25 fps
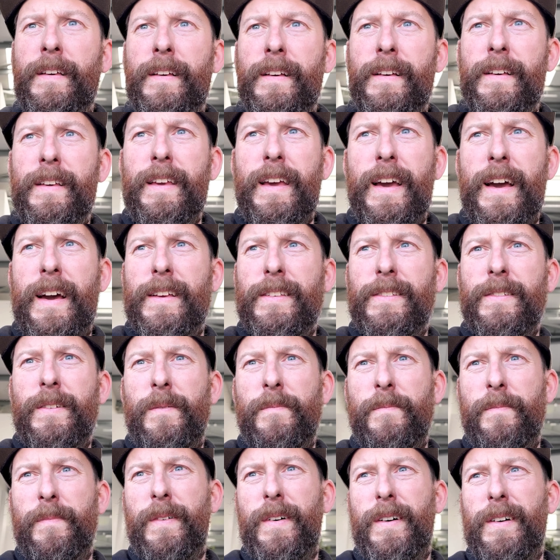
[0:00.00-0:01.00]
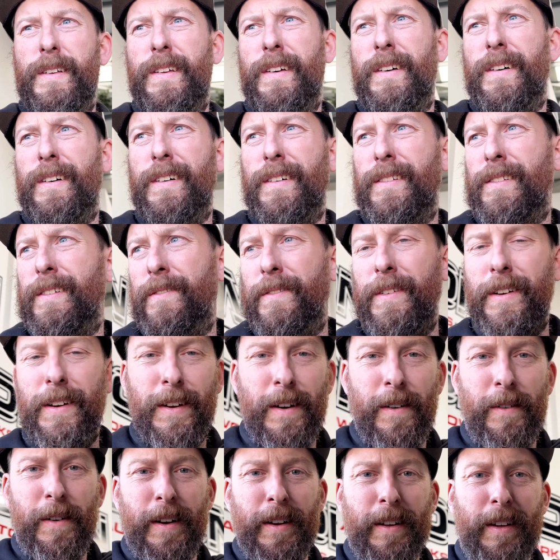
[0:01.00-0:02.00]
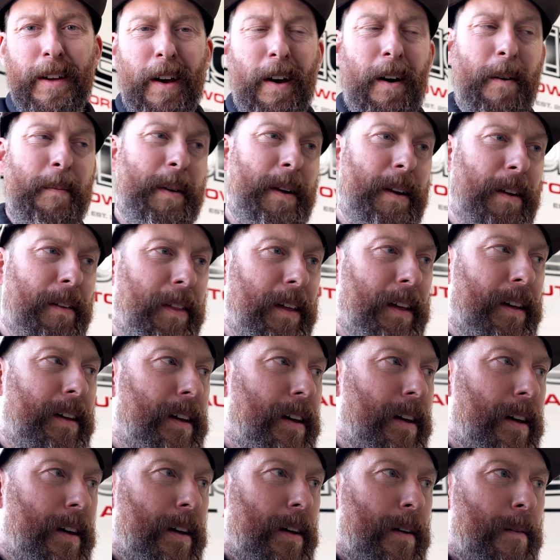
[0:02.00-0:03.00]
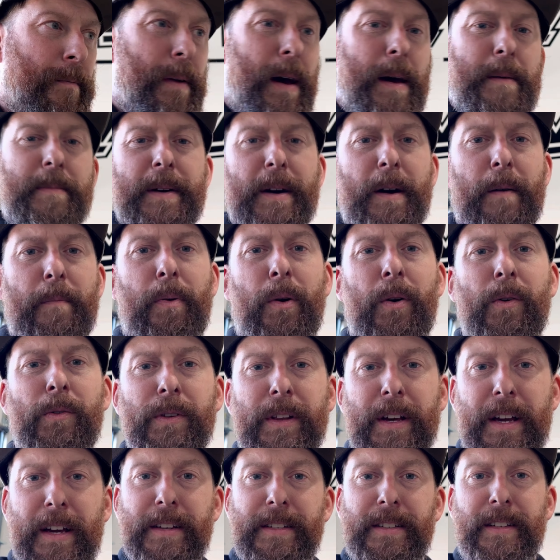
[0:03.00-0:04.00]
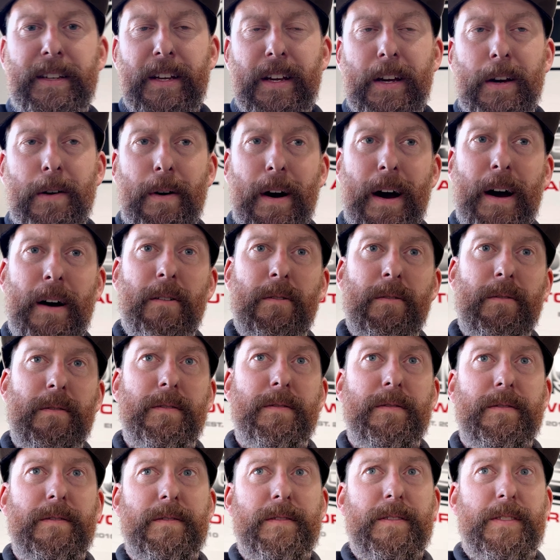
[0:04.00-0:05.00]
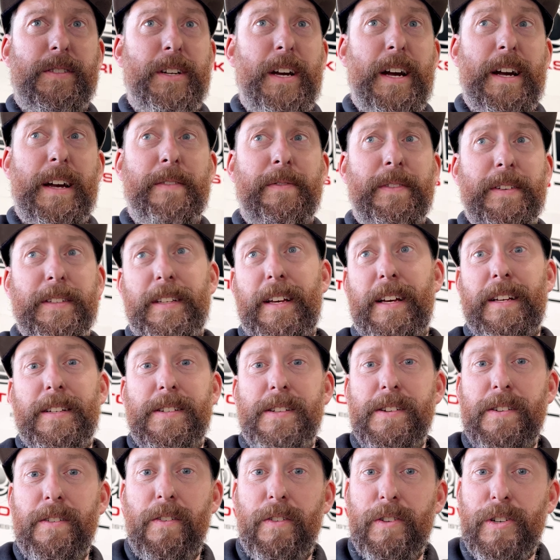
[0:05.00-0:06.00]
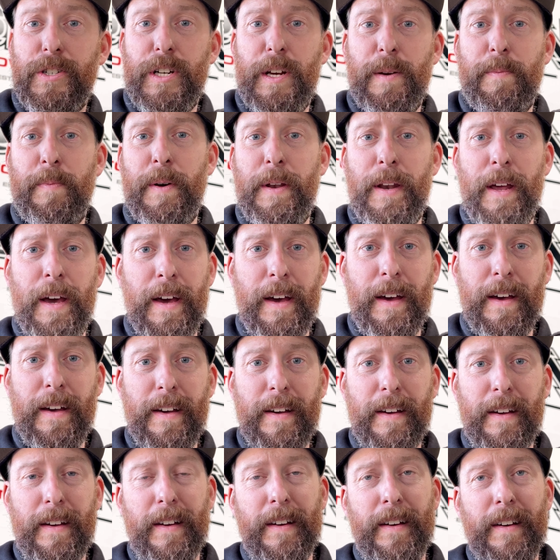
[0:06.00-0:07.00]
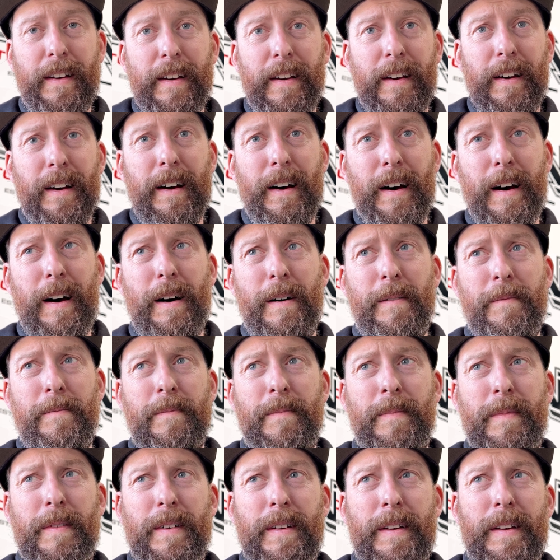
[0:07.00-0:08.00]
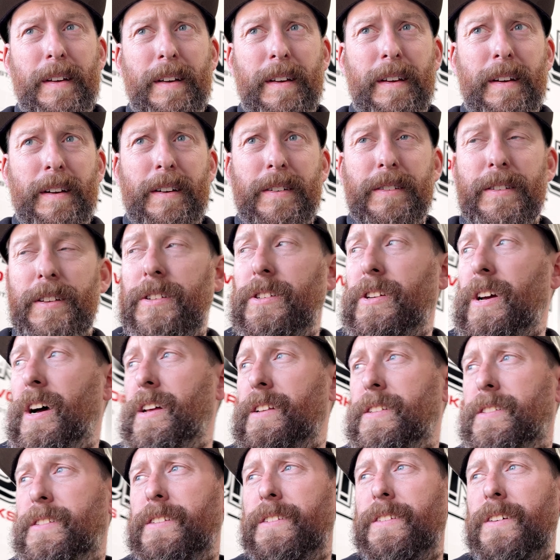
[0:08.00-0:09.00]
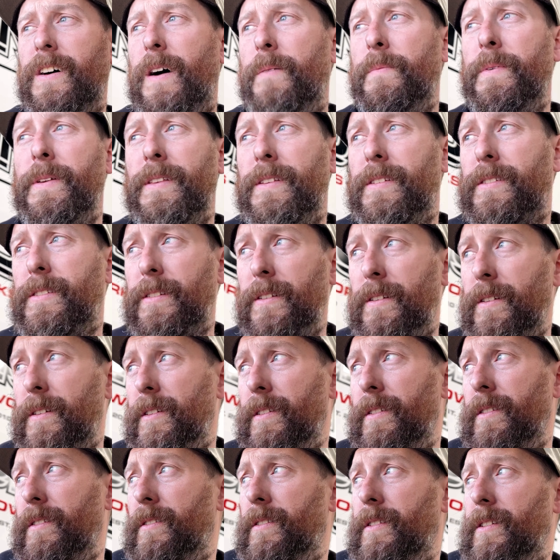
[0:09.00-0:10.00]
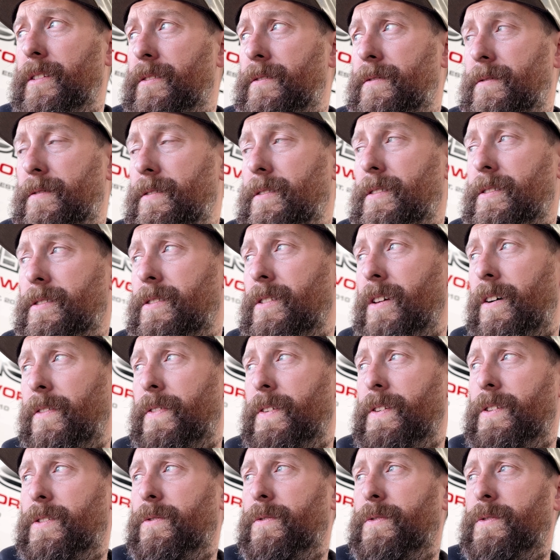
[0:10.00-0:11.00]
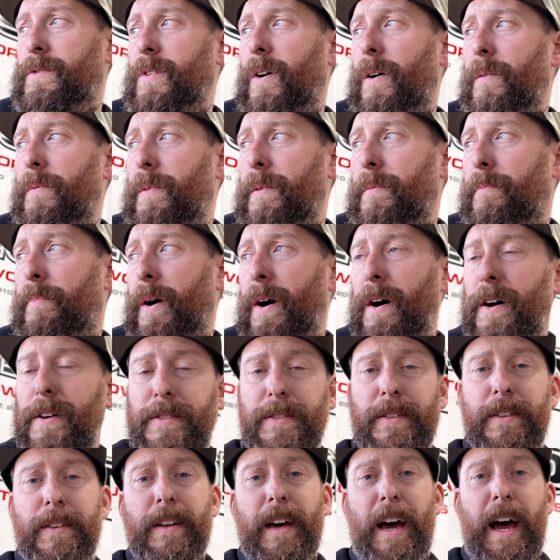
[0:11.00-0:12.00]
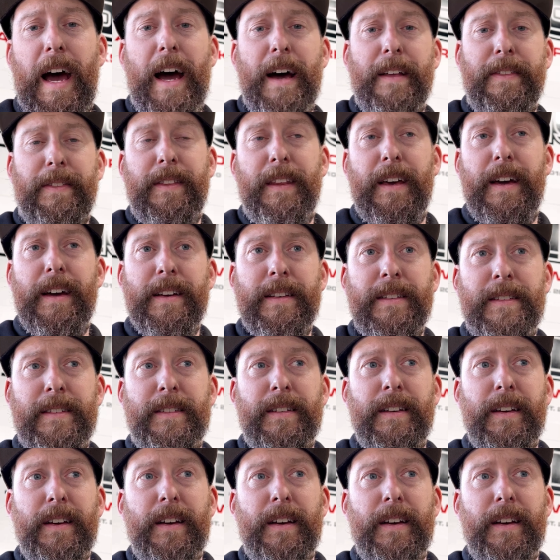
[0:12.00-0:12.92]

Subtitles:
Yeah, so I don't really know where to go. I mean, I think maybe I'll pull the ECU out, check if it's actually got a chip in it. Because the chances are, I mean, there's nothing to have stopped the person that had this